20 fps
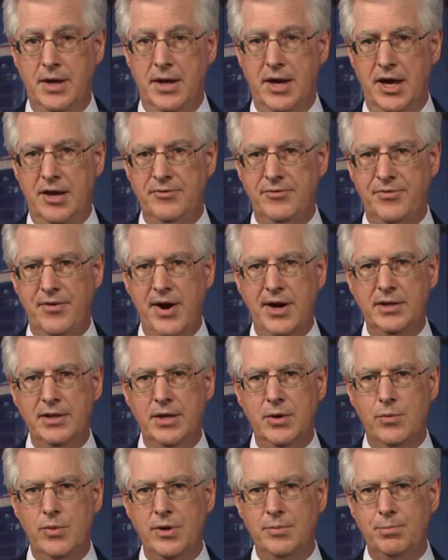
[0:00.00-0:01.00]
And
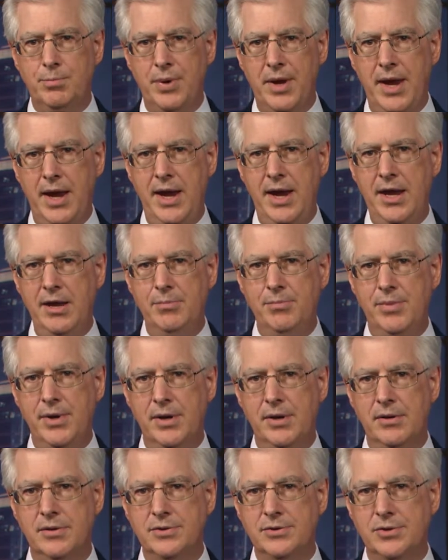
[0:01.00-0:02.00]
finally, when paying
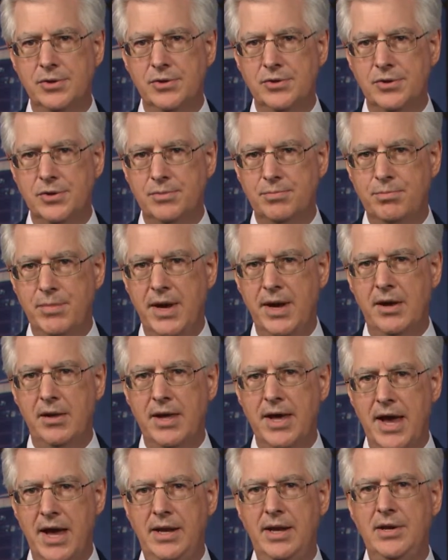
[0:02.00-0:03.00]
bills, you should
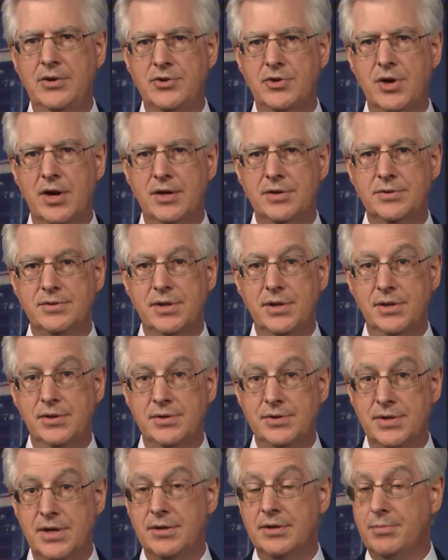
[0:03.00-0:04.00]
mail any checks that you
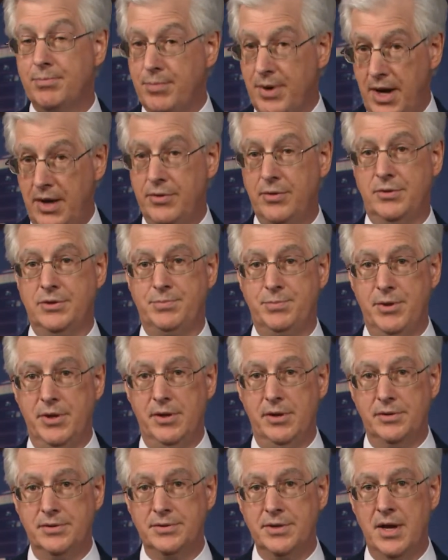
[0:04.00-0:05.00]
send to pay those
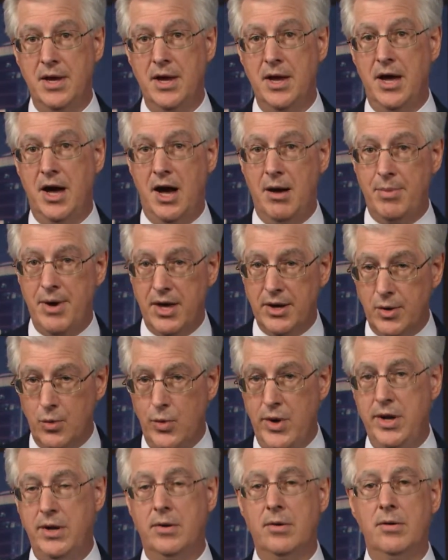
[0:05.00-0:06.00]
bills about a
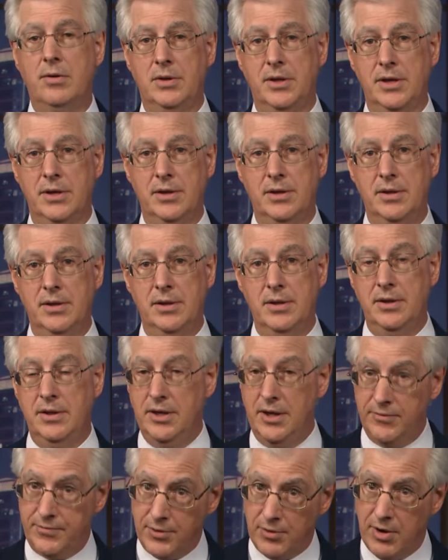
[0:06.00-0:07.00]
week early,
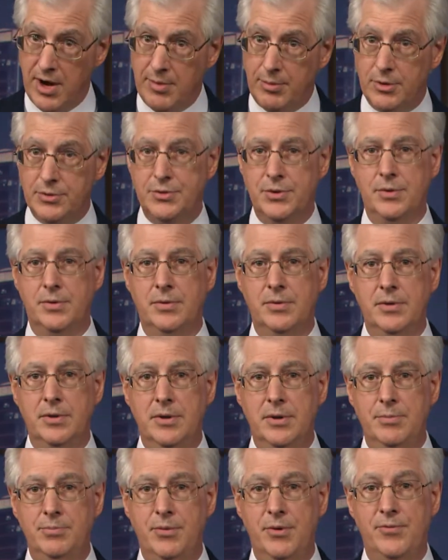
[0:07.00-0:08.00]
if you're able to,
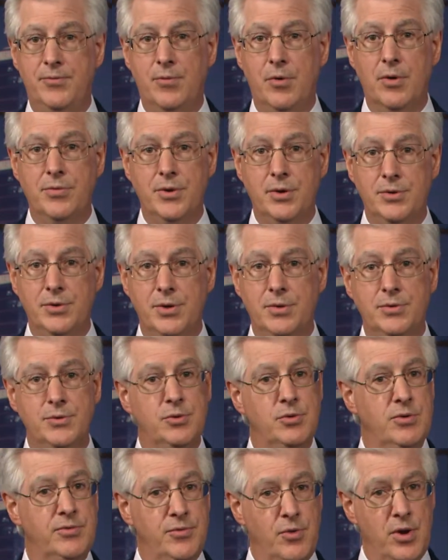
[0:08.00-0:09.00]
before they're due
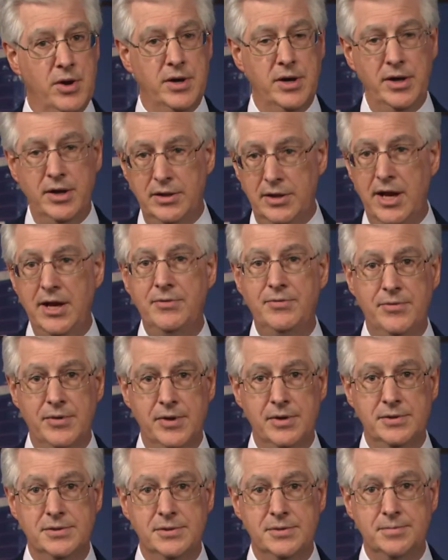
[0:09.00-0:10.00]
to avoid any late
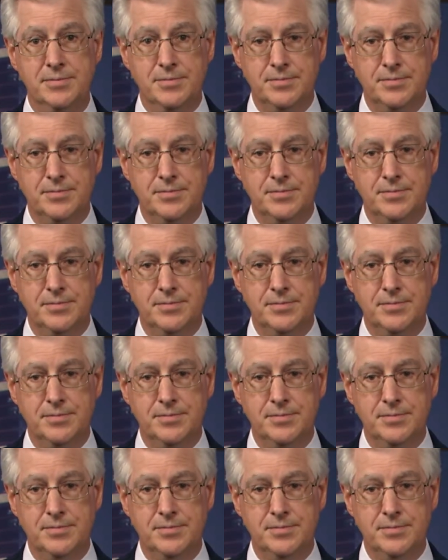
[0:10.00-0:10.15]
fees.